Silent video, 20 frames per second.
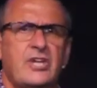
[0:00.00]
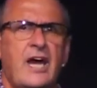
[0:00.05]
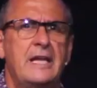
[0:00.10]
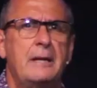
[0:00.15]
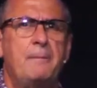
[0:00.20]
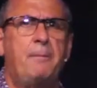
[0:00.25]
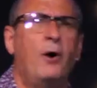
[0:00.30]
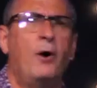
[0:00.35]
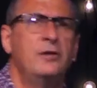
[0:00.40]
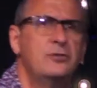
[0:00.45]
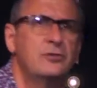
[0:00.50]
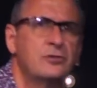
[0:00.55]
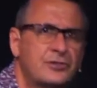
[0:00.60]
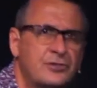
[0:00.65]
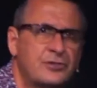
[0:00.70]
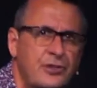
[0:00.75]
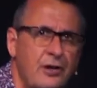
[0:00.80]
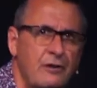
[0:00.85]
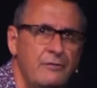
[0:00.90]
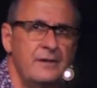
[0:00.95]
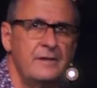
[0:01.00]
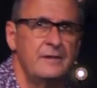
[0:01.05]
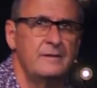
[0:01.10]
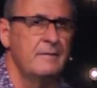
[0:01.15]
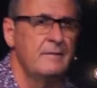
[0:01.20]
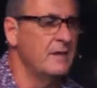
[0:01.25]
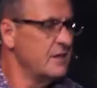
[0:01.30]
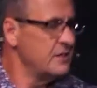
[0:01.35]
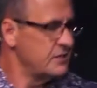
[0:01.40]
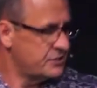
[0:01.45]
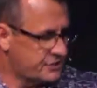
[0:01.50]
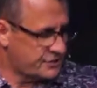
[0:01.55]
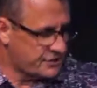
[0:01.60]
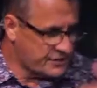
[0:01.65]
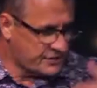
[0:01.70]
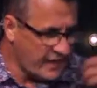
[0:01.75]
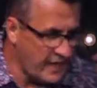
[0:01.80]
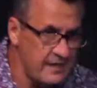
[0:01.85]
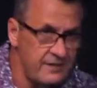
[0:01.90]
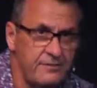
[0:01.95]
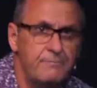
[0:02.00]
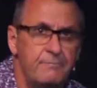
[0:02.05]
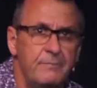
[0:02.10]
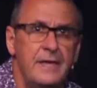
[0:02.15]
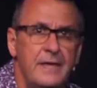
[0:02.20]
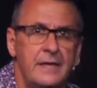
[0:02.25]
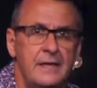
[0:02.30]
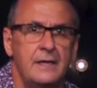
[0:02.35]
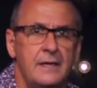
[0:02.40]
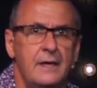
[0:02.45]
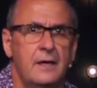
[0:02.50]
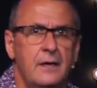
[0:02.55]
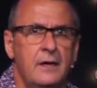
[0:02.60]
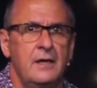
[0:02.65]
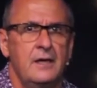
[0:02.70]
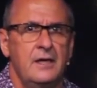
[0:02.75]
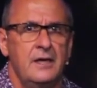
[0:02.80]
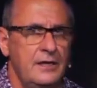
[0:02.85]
upon your servant. Save me in